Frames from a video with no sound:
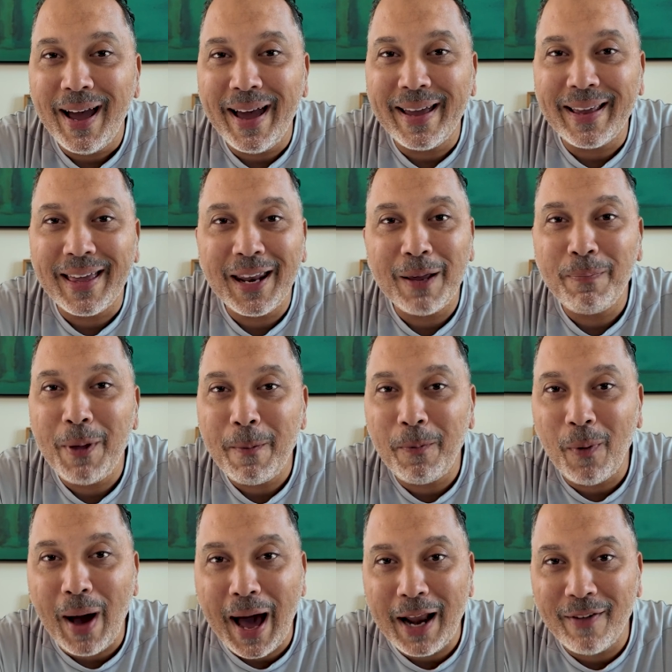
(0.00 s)
and getting
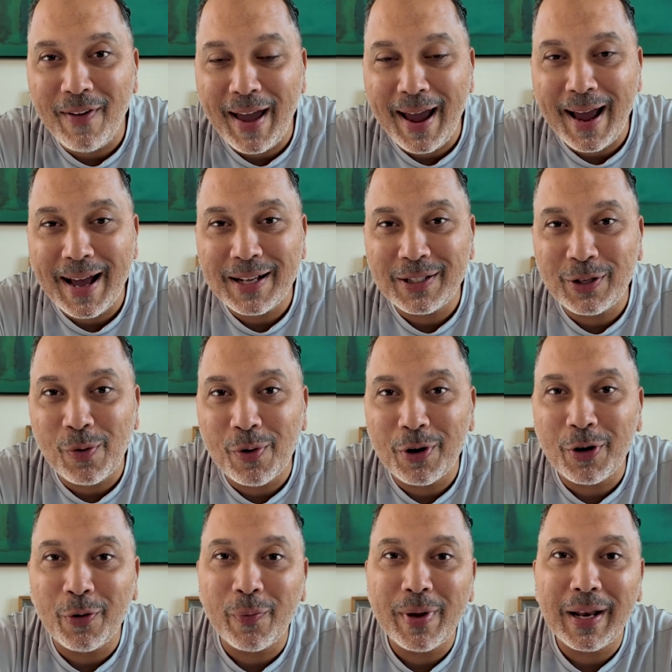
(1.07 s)
people out of hands in order
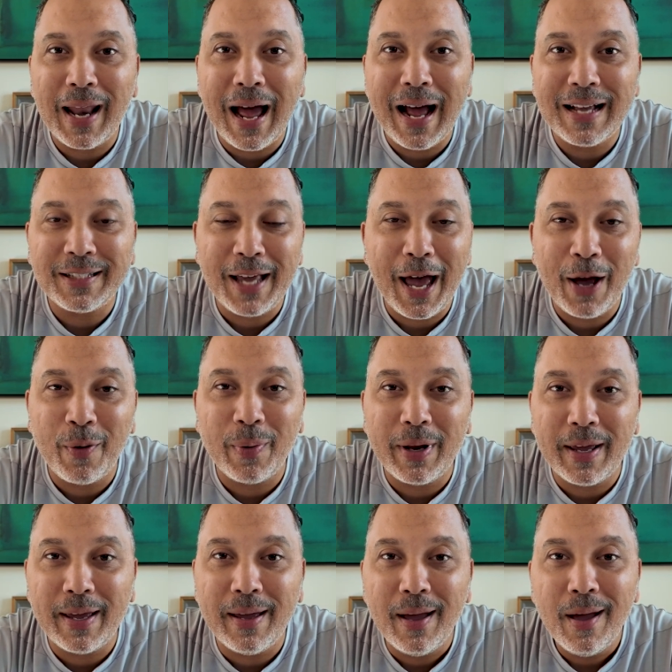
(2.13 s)
to realize
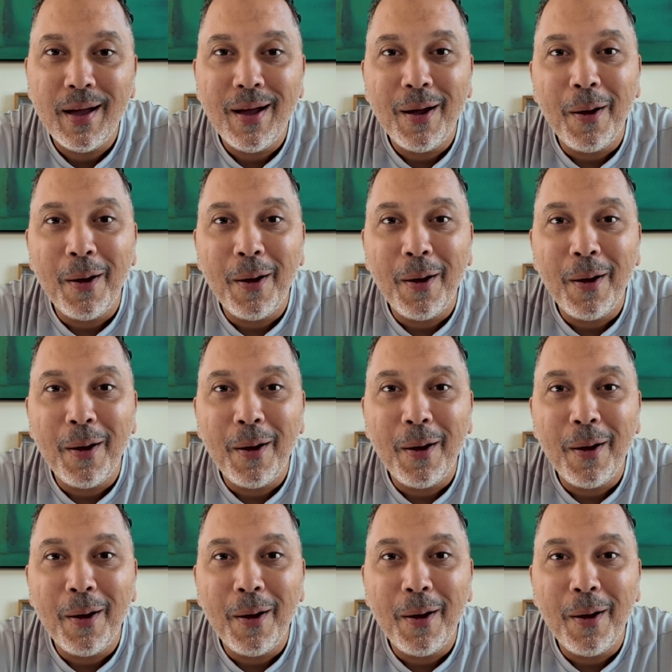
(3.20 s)
equity.